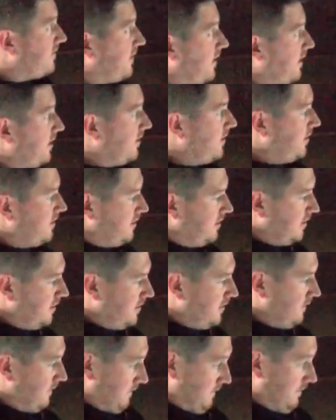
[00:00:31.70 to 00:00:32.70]
say
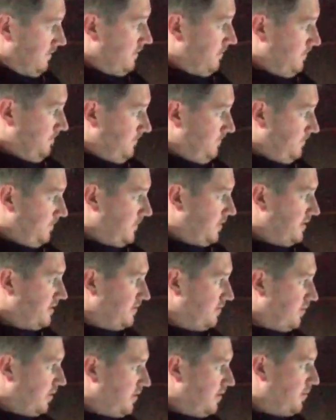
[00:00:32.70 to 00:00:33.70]

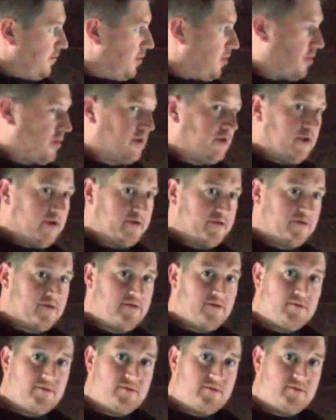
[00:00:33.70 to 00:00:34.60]
is where the portal is,